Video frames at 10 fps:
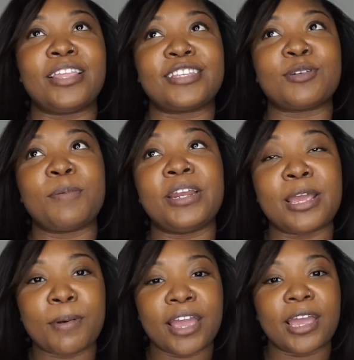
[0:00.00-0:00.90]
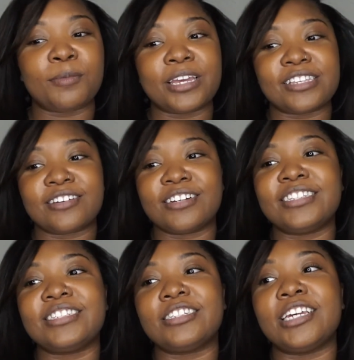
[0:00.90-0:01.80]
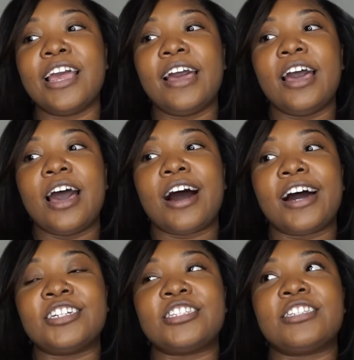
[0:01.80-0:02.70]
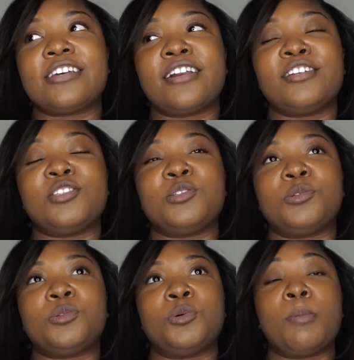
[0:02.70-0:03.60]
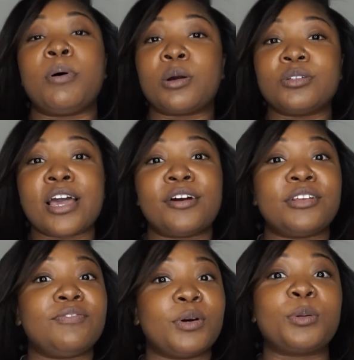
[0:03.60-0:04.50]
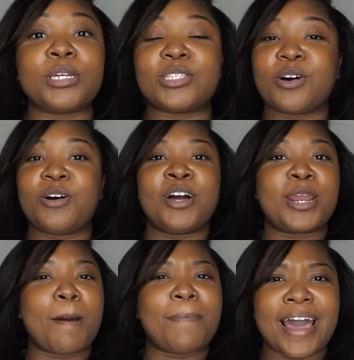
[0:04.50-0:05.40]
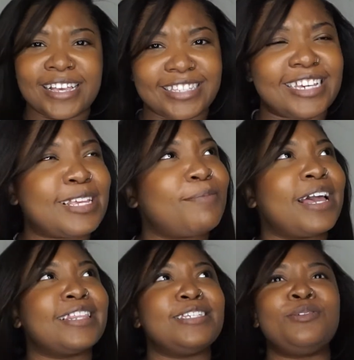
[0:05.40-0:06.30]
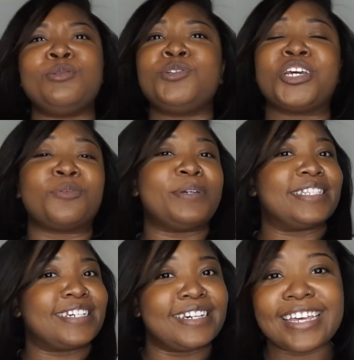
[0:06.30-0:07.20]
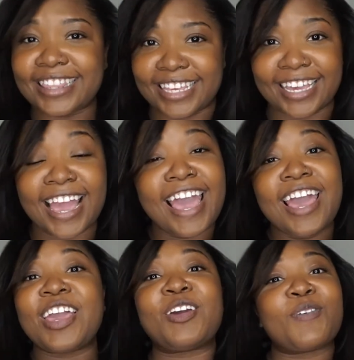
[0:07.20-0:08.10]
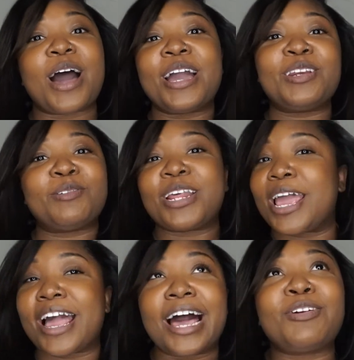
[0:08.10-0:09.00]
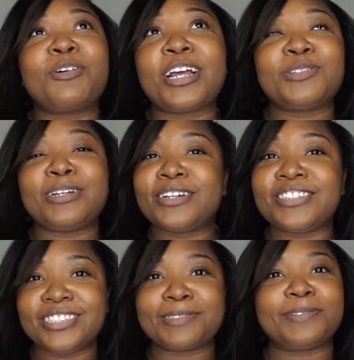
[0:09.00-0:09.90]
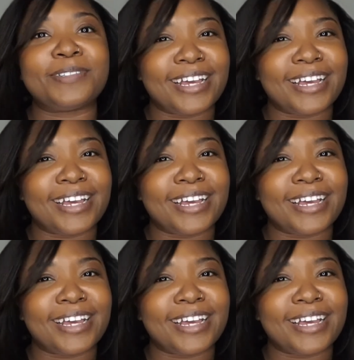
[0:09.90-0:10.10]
That's why I've been MIA, because honestly, I just decided to buckle down and focus on passing. So I'm like, this YouTube channel means nothing if I don't graduate nursing school.